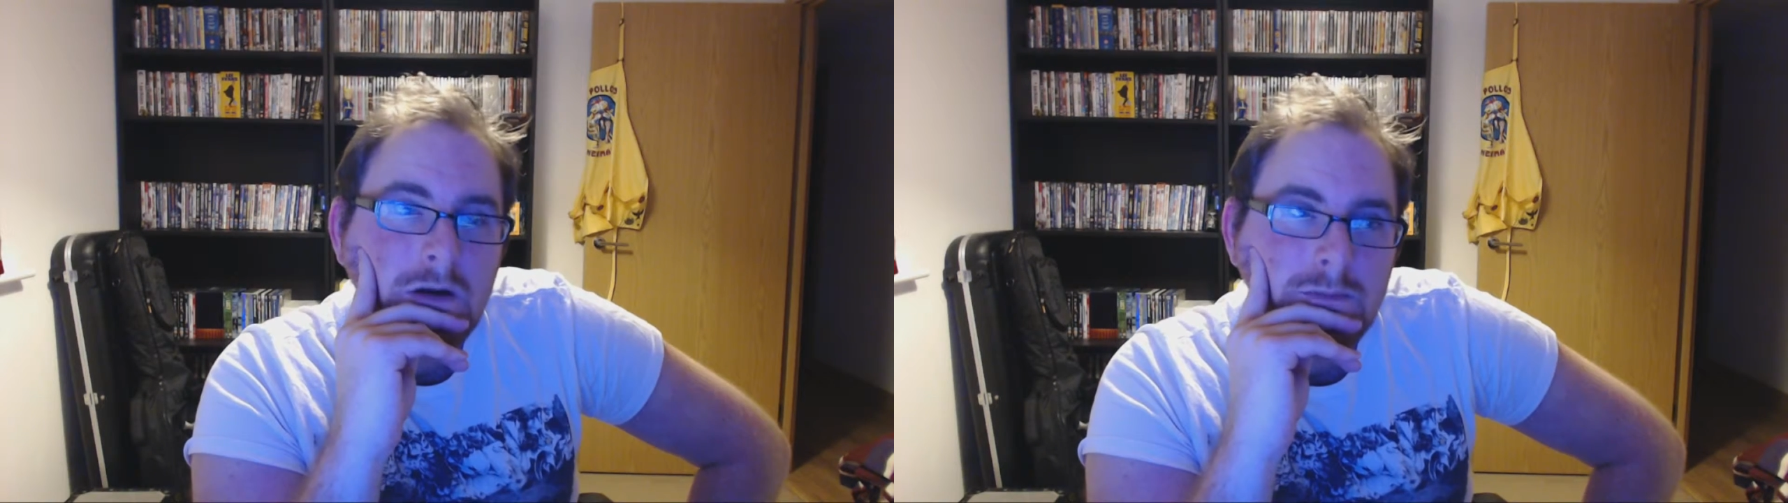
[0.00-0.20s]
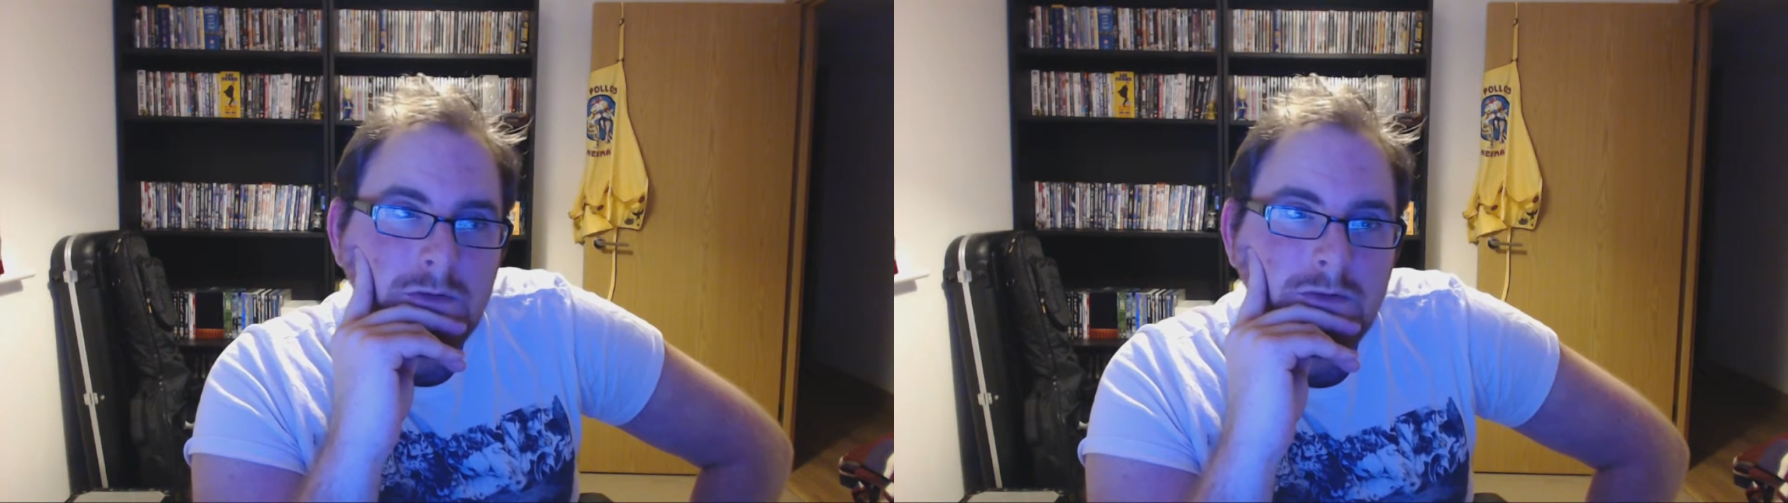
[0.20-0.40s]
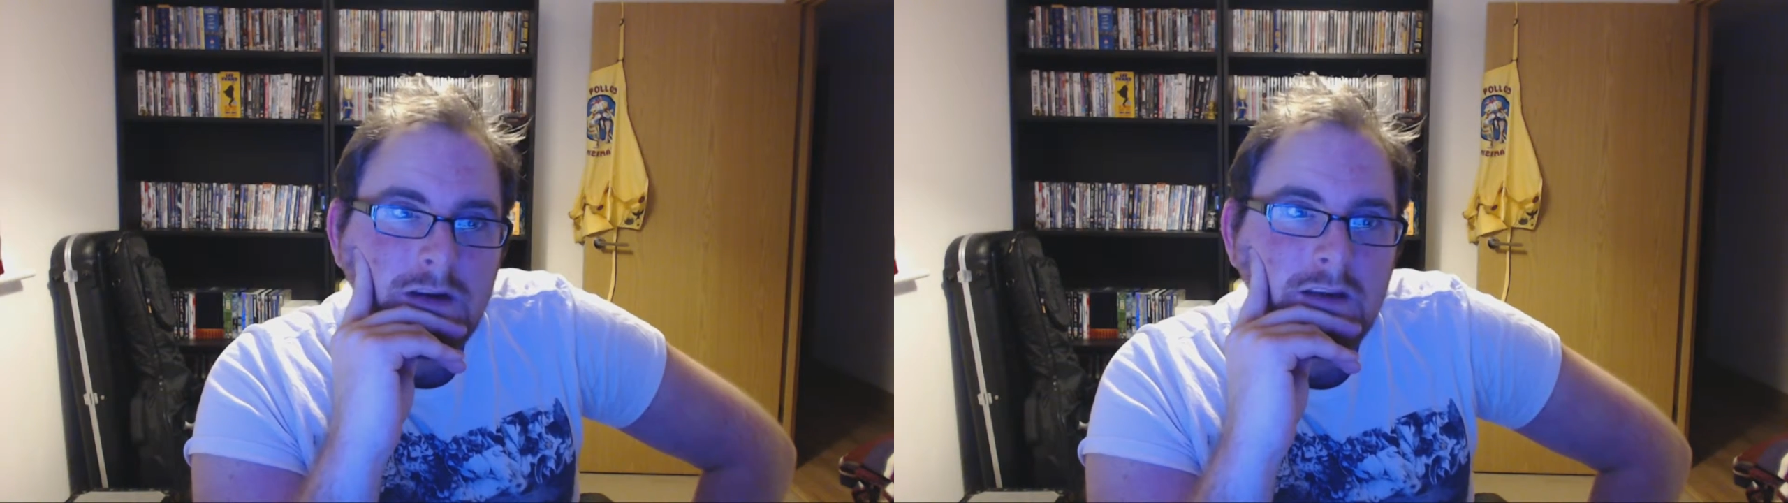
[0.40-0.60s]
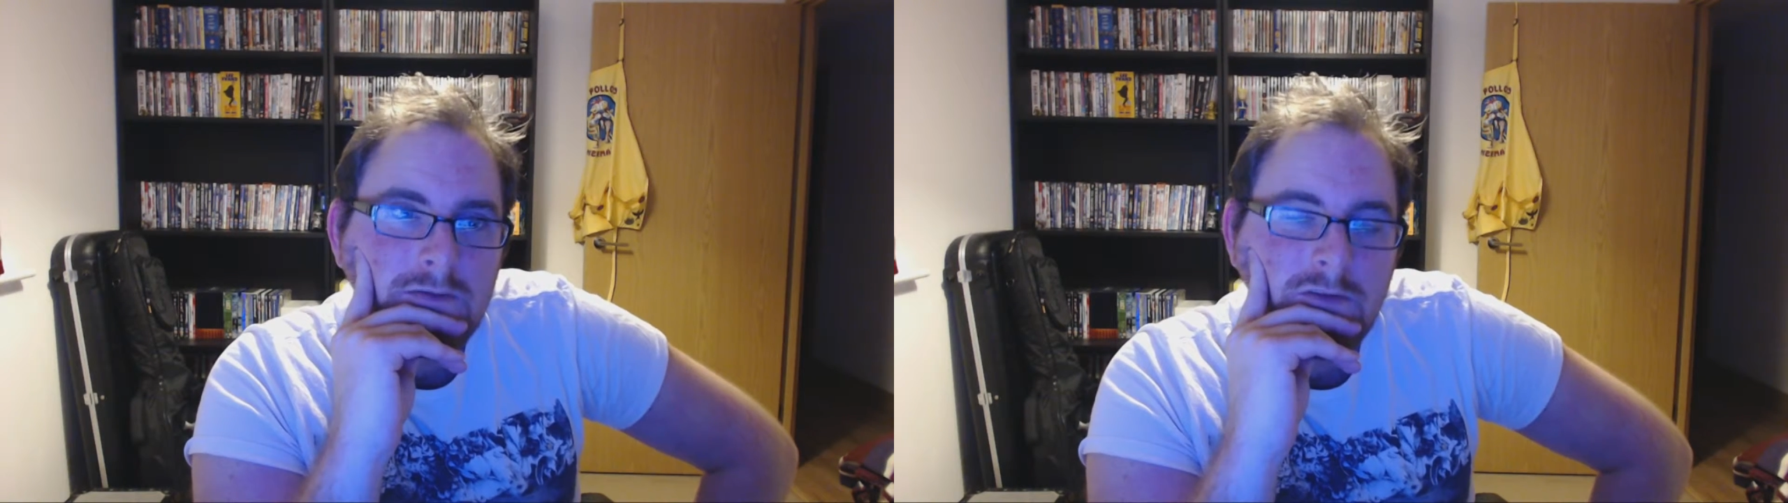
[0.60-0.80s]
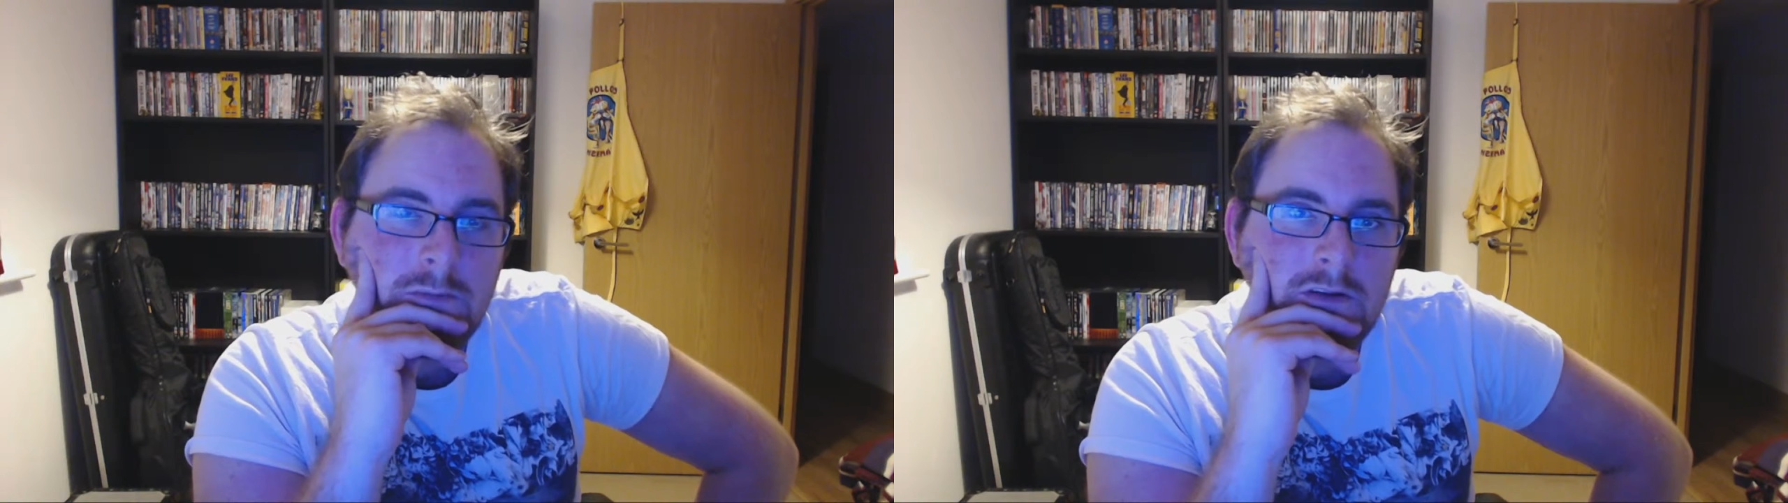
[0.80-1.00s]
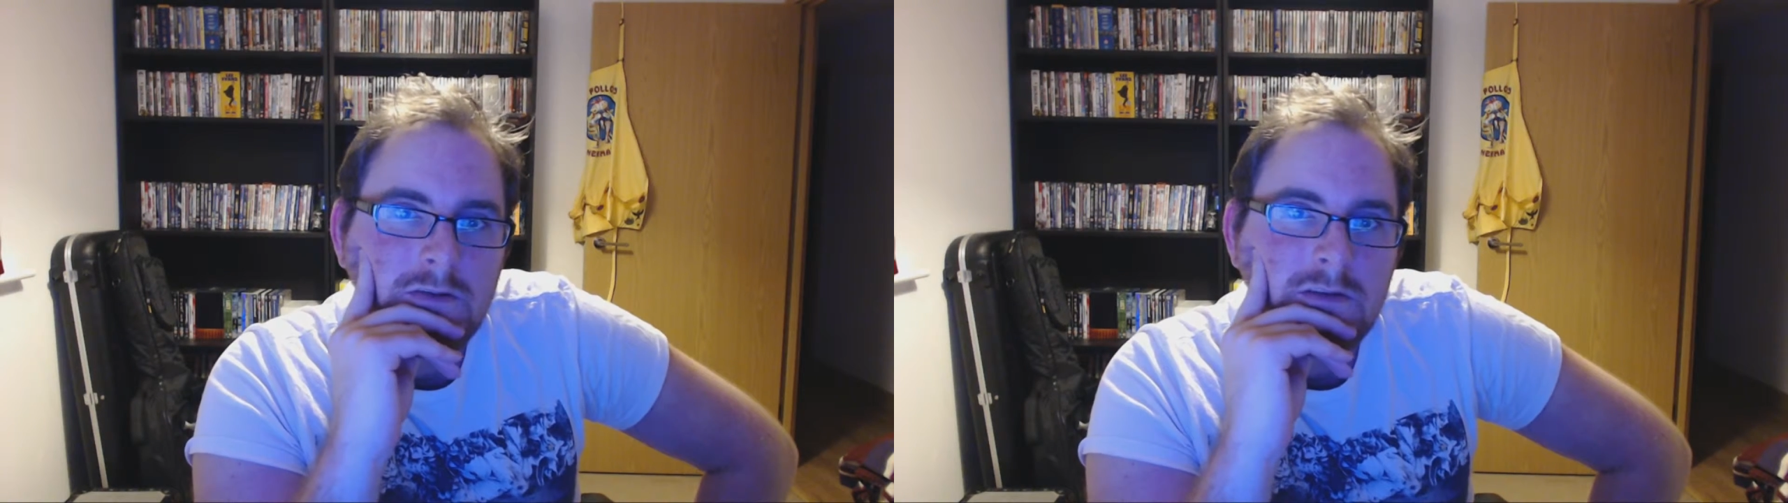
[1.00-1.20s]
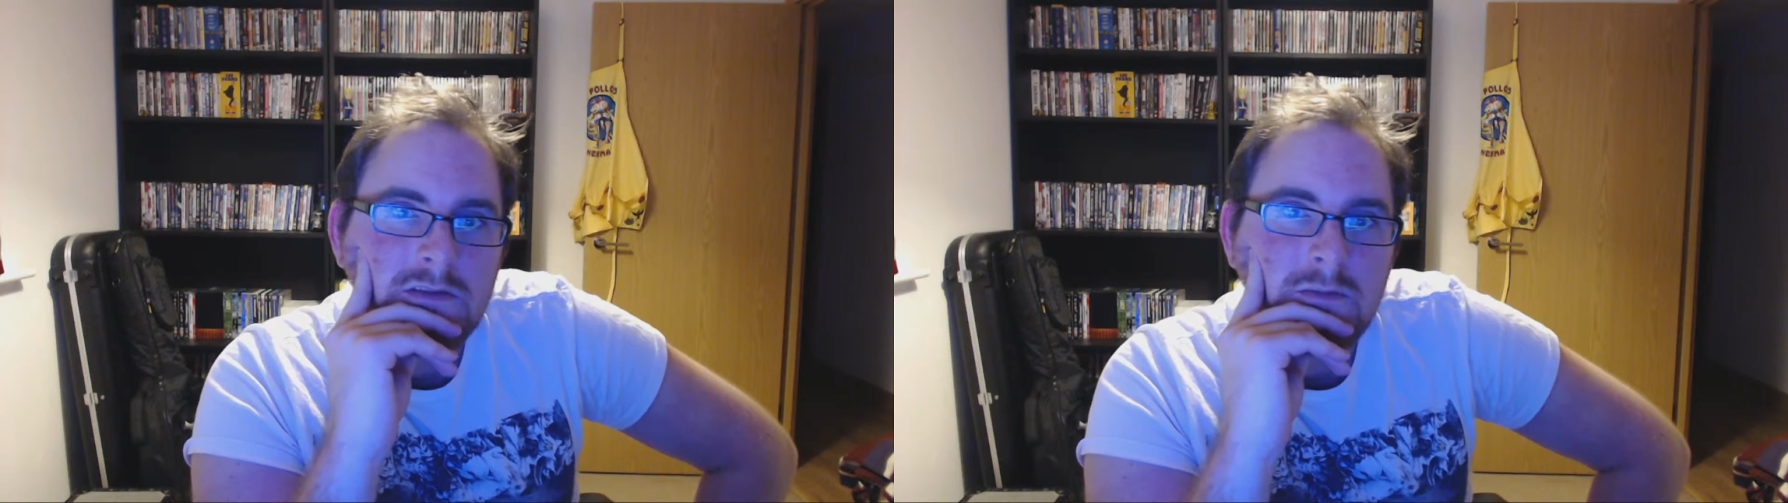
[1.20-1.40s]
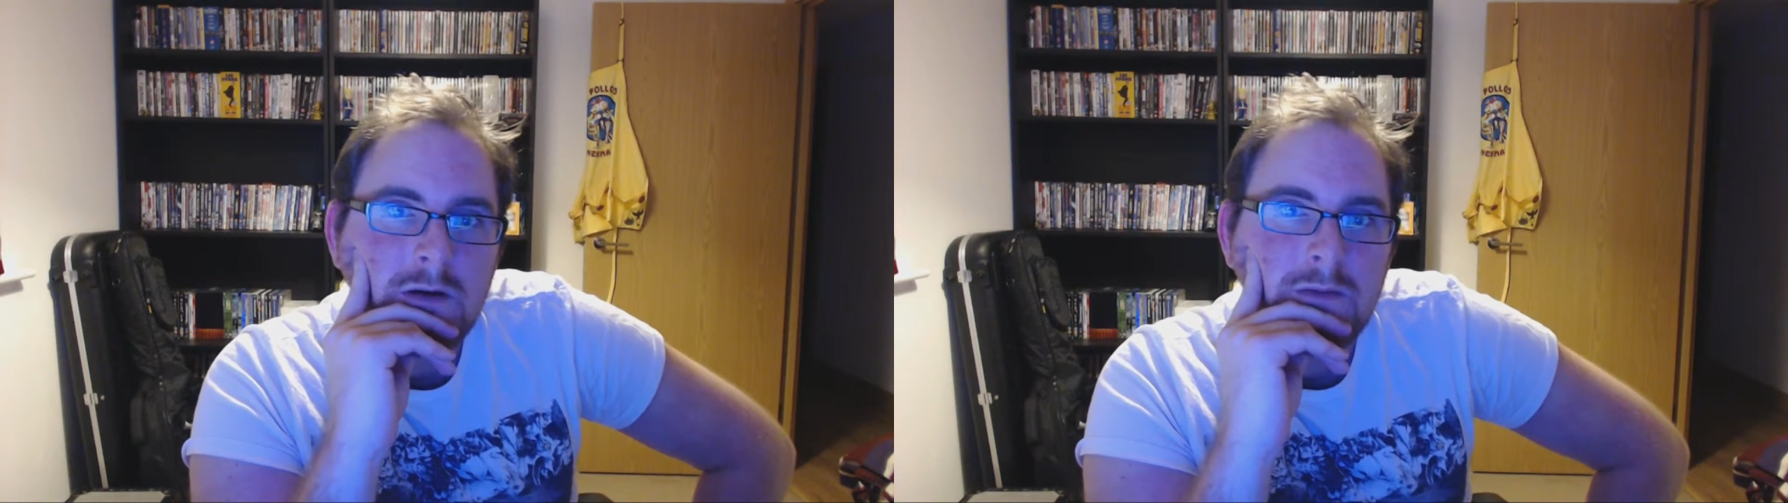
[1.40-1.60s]
I'm not really streaming on Twitch at
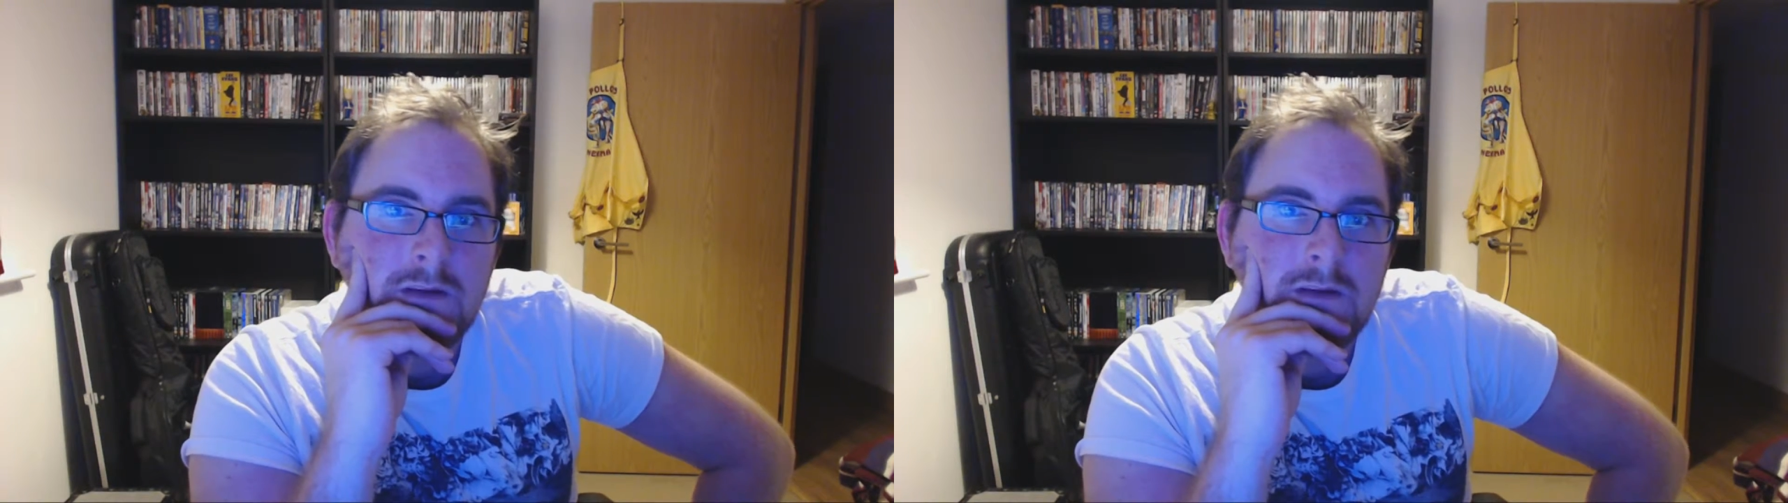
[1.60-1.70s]
the moment.